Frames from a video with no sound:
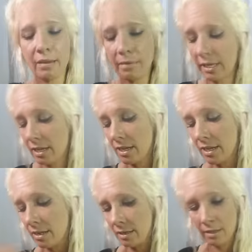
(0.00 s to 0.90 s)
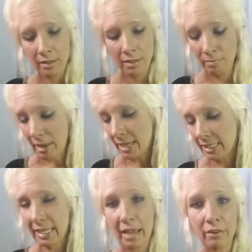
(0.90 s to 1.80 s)
coming back
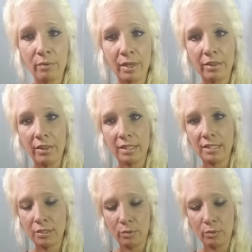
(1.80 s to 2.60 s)
together with this